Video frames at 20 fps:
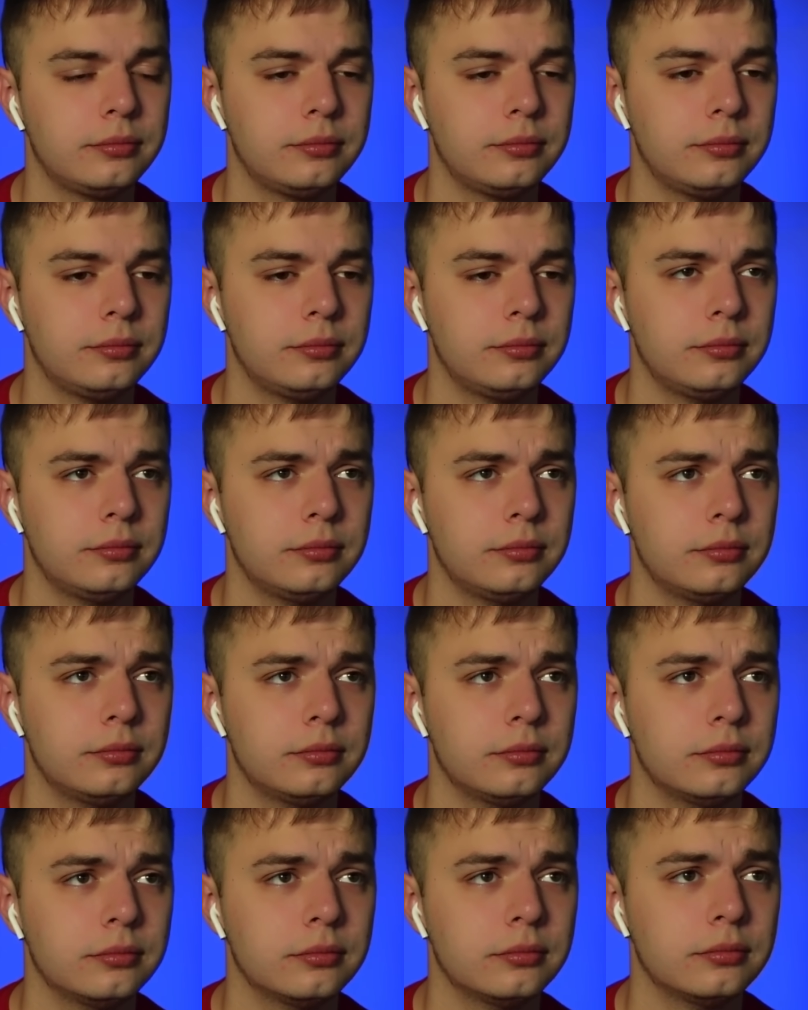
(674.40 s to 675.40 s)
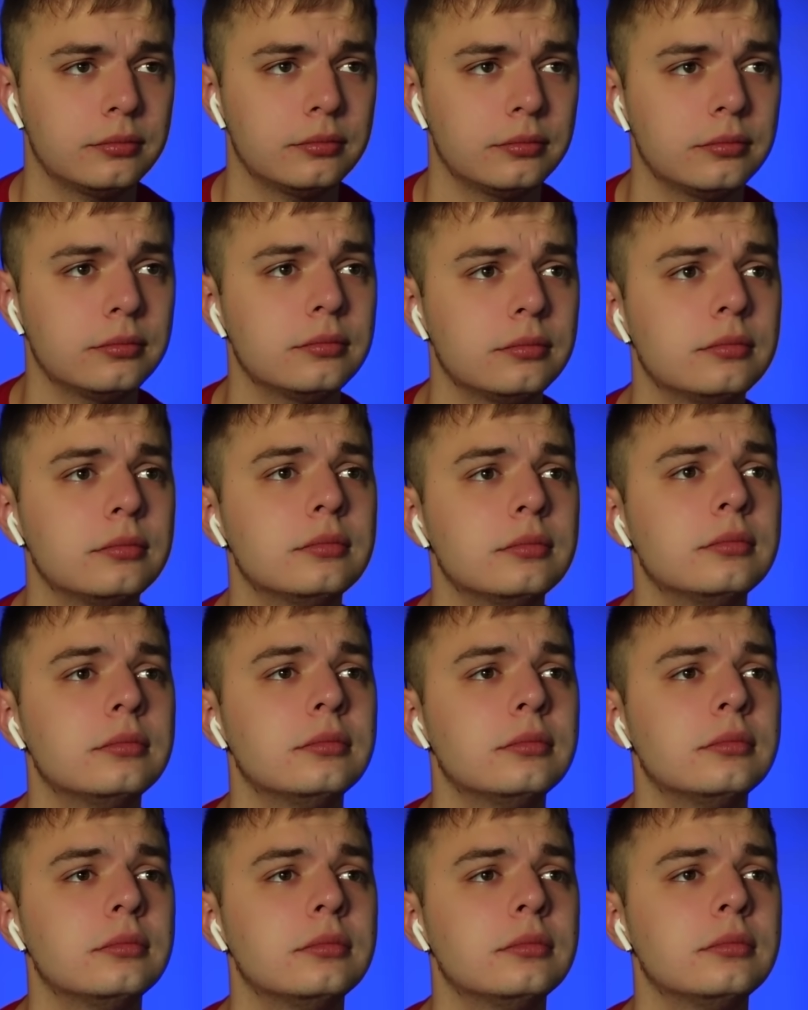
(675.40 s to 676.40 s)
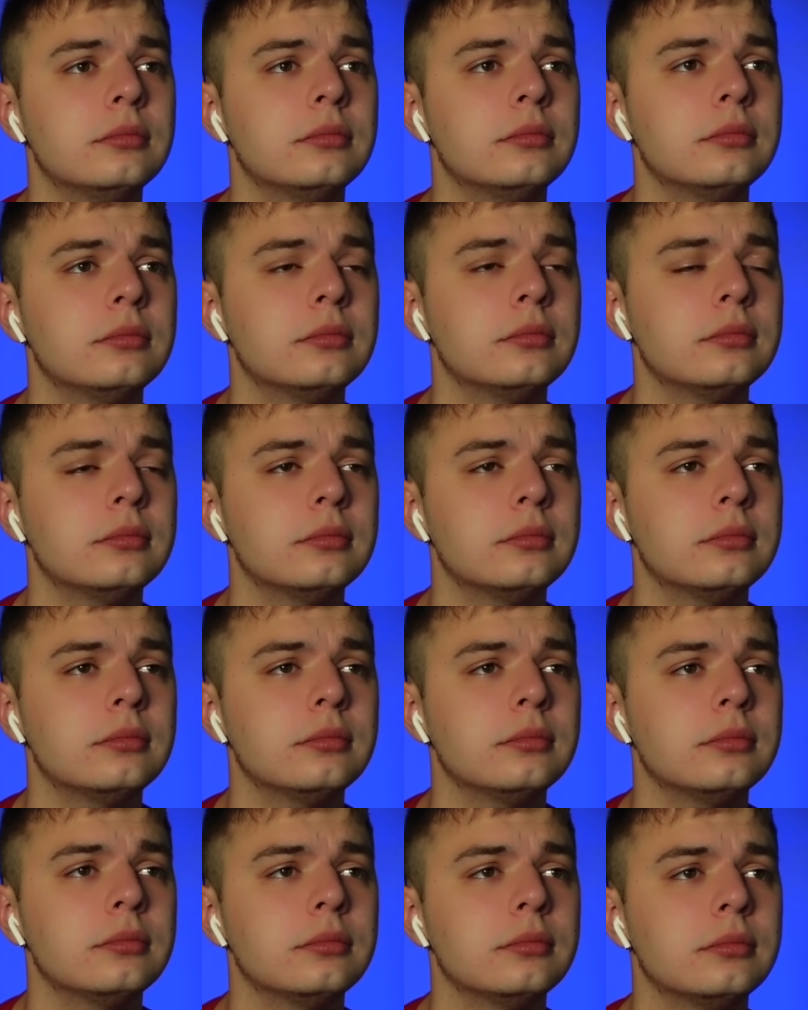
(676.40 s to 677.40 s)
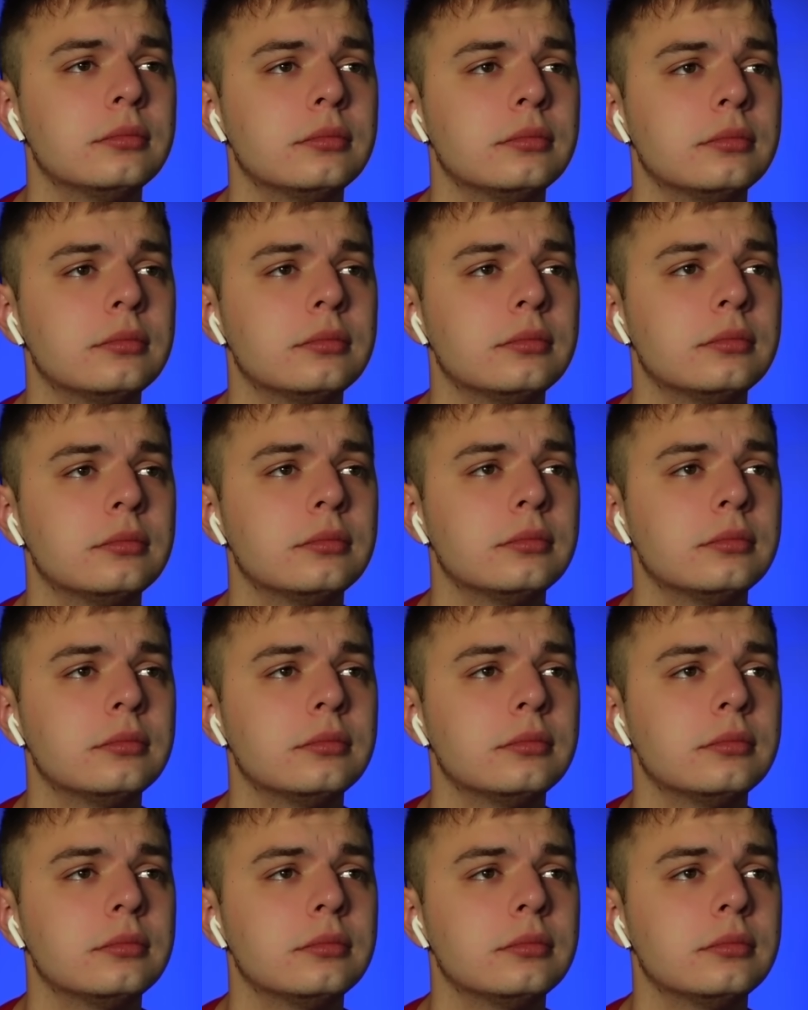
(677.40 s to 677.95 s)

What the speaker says: No words are spoken by the person on screen.